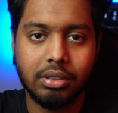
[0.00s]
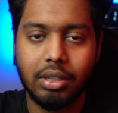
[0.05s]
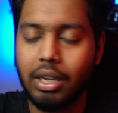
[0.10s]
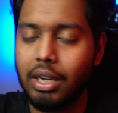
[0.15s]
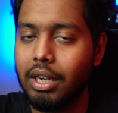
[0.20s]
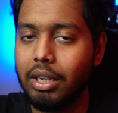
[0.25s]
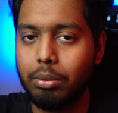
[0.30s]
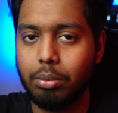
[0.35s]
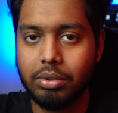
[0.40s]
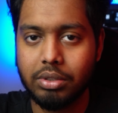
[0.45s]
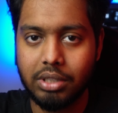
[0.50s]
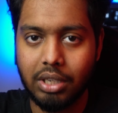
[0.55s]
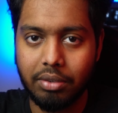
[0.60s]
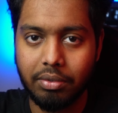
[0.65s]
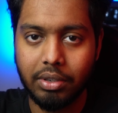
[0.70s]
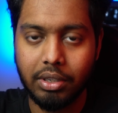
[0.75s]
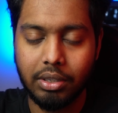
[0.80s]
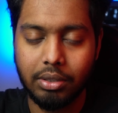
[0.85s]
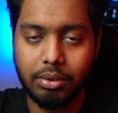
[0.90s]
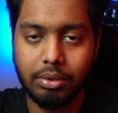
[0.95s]
It was
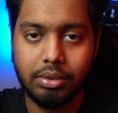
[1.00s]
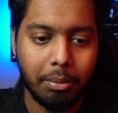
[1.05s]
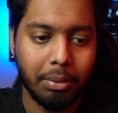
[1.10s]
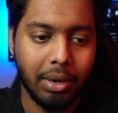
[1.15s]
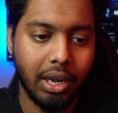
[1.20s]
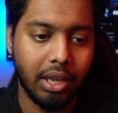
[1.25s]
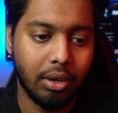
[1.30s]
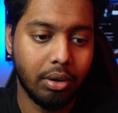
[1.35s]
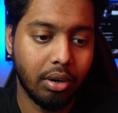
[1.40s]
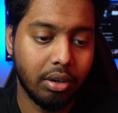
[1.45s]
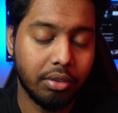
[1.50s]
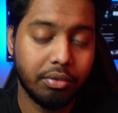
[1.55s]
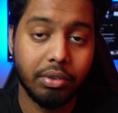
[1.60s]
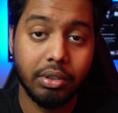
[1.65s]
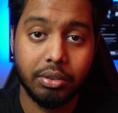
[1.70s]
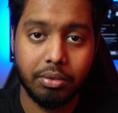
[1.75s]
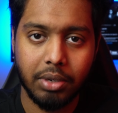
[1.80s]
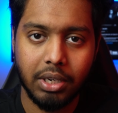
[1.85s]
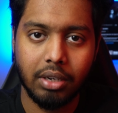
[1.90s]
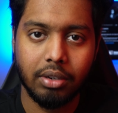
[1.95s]
never used, but I got it for
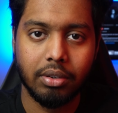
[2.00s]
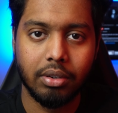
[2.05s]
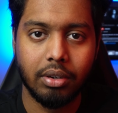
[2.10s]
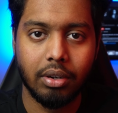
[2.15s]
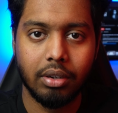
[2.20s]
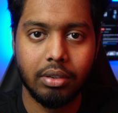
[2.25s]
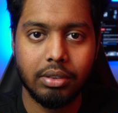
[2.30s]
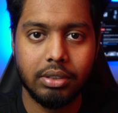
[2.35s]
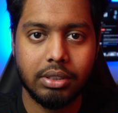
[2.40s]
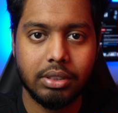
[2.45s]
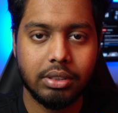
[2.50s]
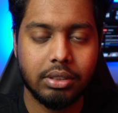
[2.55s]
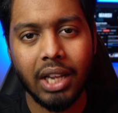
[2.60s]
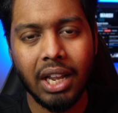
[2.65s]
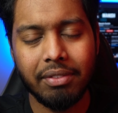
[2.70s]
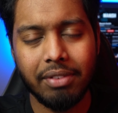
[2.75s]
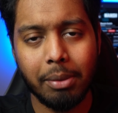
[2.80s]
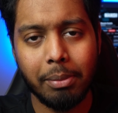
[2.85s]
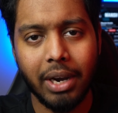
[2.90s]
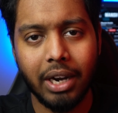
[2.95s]
$300.
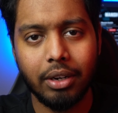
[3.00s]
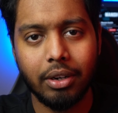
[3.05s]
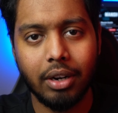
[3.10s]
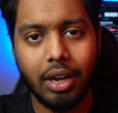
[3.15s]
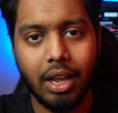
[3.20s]
If I buy it on